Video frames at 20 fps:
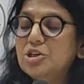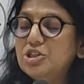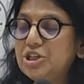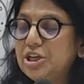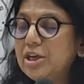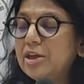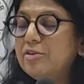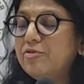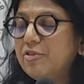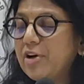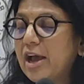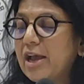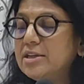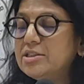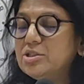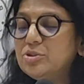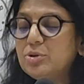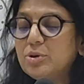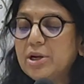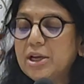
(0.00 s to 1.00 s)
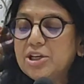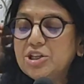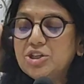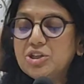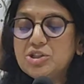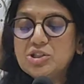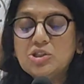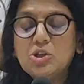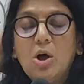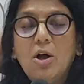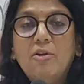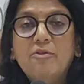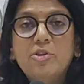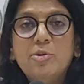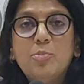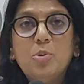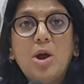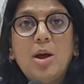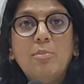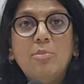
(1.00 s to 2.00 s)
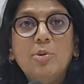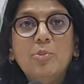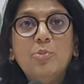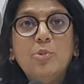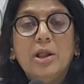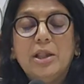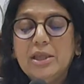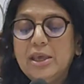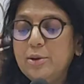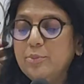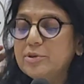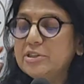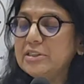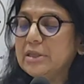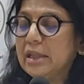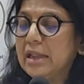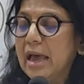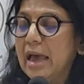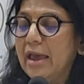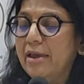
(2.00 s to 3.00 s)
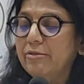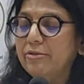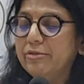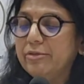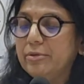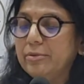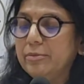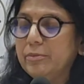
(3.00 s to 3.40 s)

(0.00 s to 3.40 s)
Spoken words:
She advised Suresh to solve the problem while he was alive,